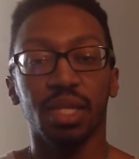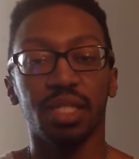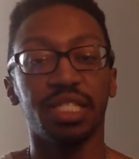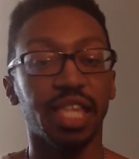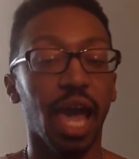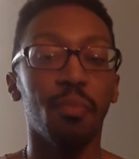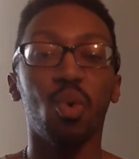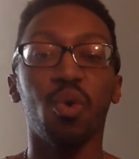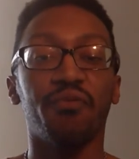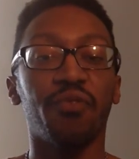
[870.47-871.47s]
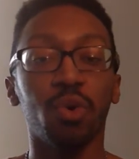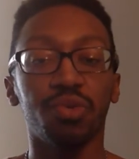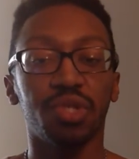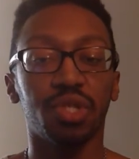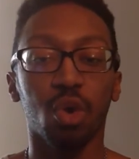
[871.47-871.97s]
She's got more
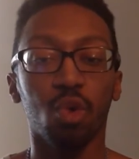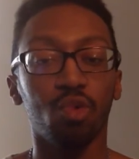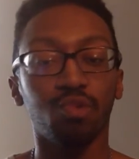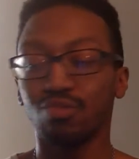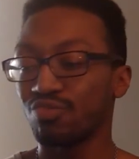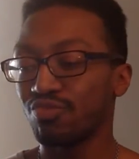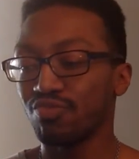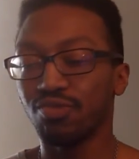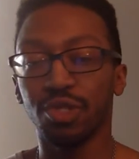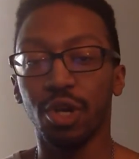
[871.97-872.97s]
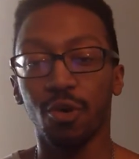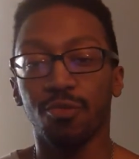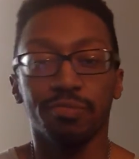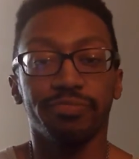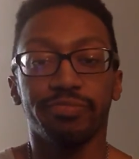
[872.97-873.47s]
votes, so you know
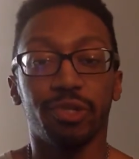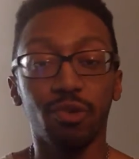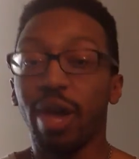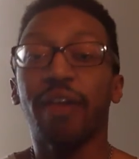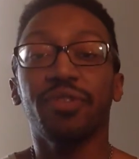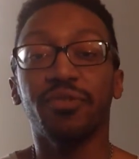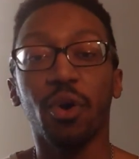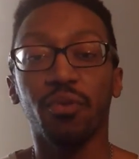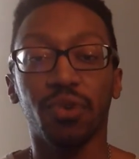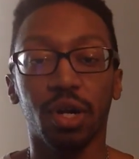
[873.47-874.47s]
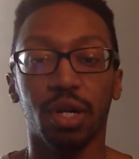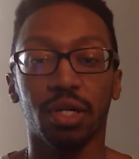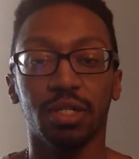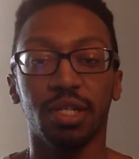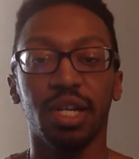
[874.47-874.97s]
you have to vote for her.
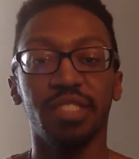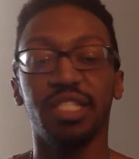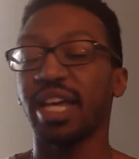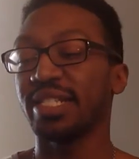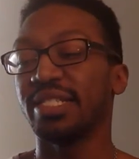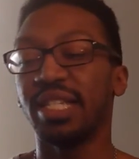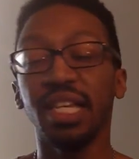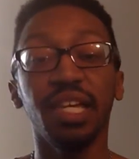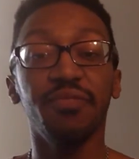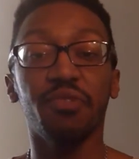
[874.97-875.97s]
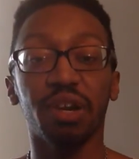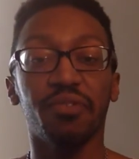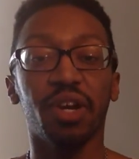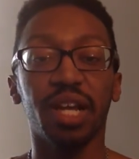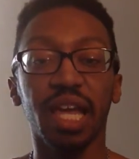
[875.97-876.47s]
She has a D in front of
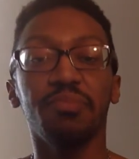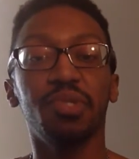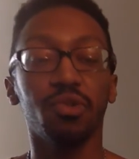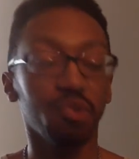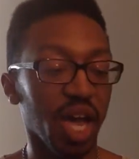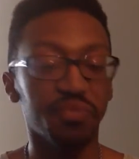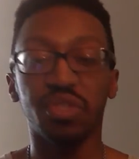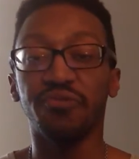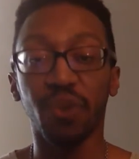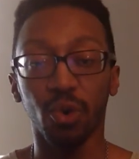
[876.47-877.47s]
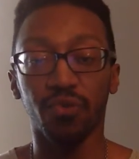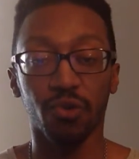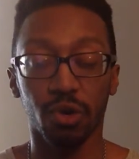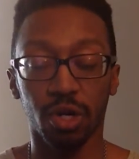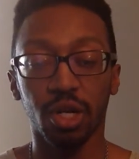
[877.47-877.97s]
her name, so you have to vote for
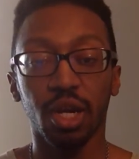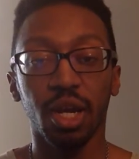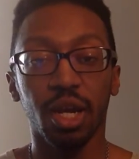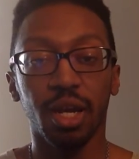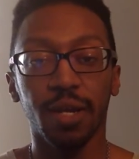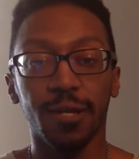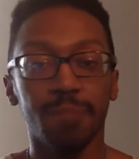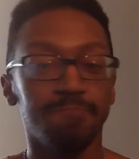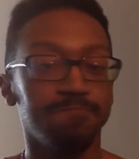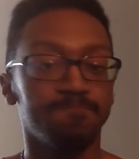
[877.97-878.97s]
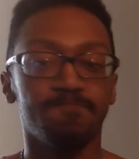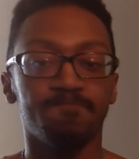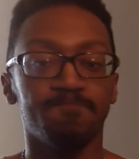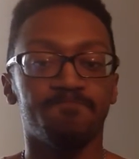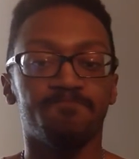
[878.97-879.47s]

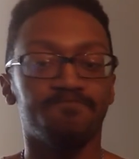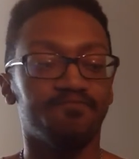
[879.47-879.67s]
her.